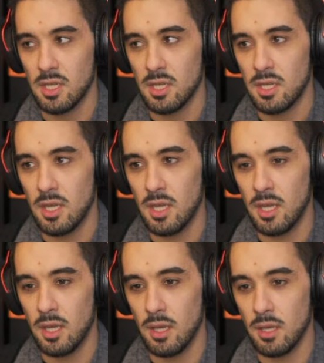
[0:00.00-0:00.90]

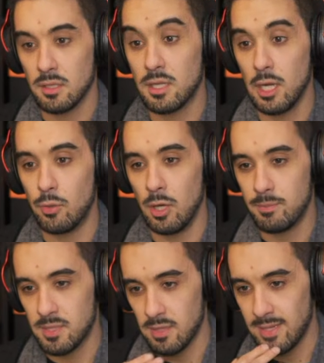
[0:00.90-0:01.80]

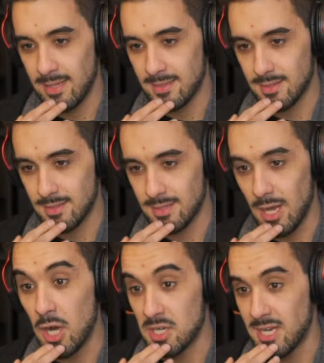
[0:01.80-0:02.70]
glow-ups that
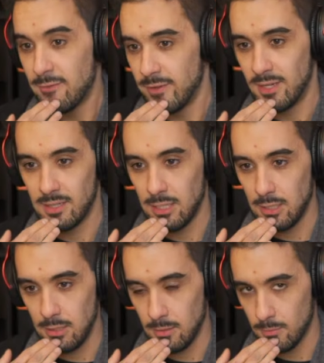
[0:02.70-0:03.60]
are
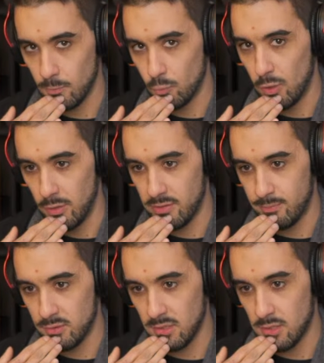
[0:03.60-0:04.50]
definitely worth
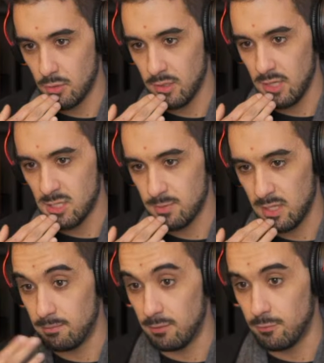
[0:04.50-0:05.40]
putting through
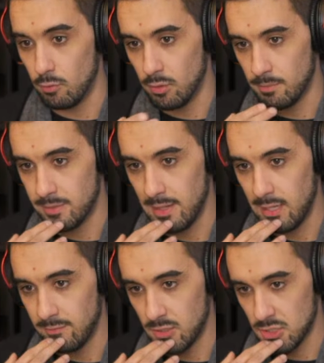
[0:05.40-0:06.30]
EXP before the
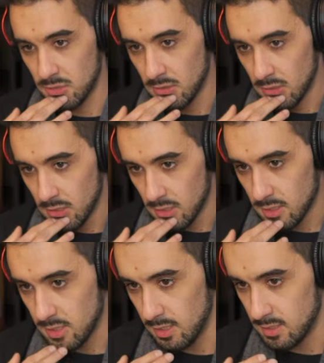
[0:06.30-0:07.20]
live version.
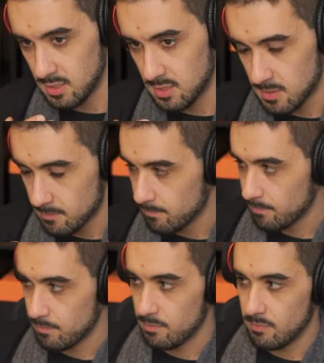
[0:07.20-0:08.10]
Because
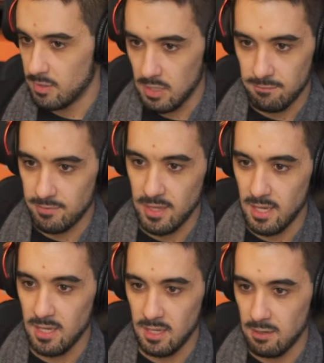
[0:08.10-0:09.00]
if
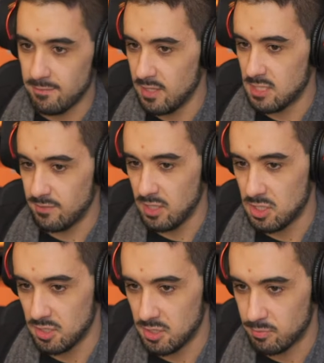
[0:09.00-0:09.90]
these
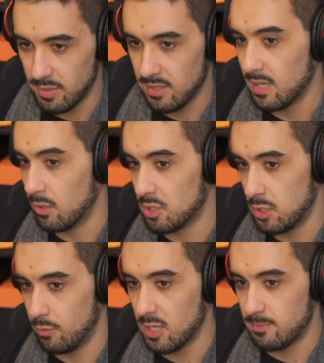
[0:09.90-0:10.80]
features break, and honestly
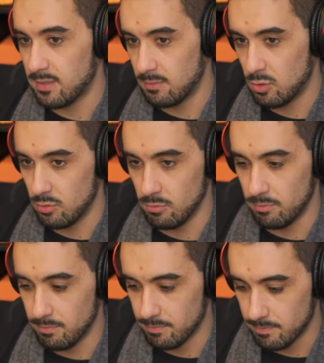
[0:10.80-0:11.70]
we expect them to
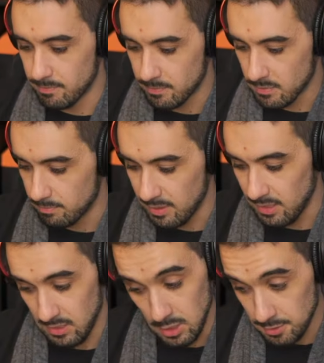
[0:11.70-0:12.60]

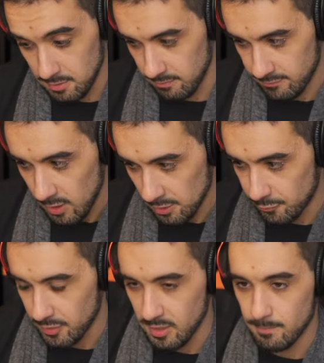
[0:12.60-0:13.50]
be not
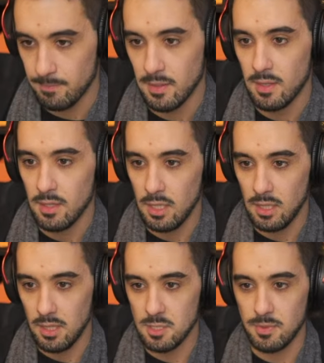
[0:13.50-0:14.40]
fault-free in
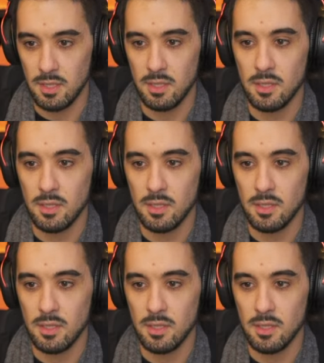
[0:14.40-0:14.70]
EXP,